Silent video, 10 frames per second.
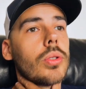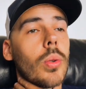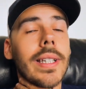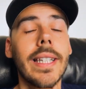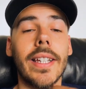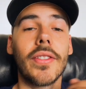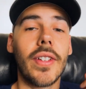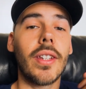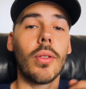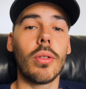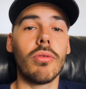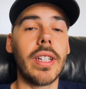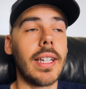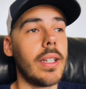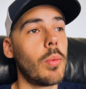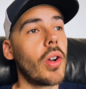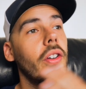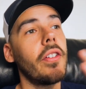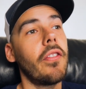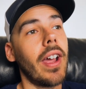So in this video, really, we're
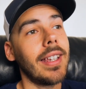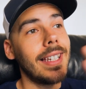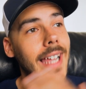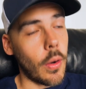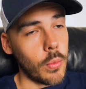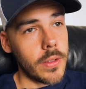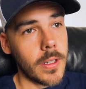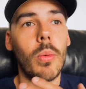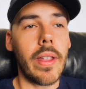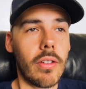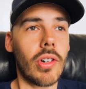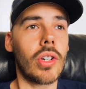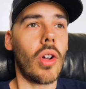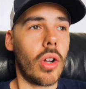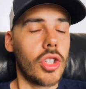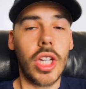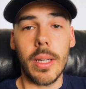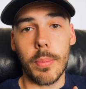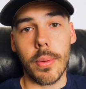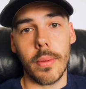gonna find out whether or not
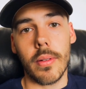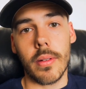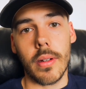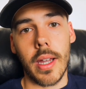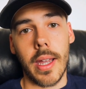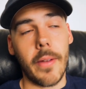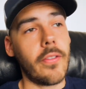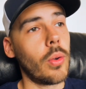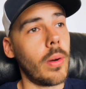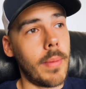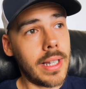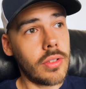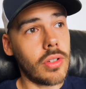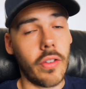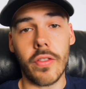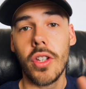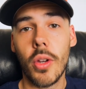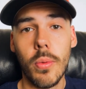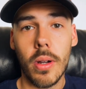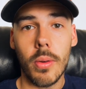cheap uh, floor mats are for
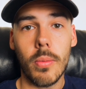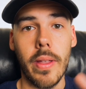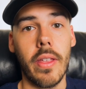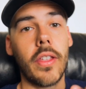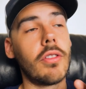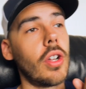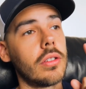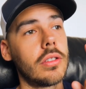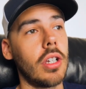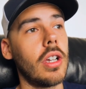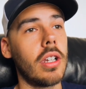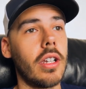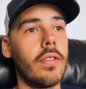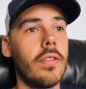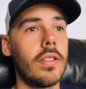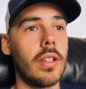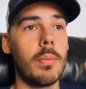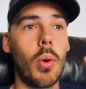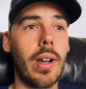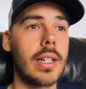you whether they're an alternative to
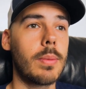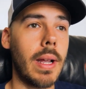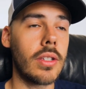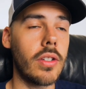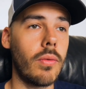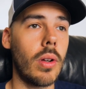the more expensive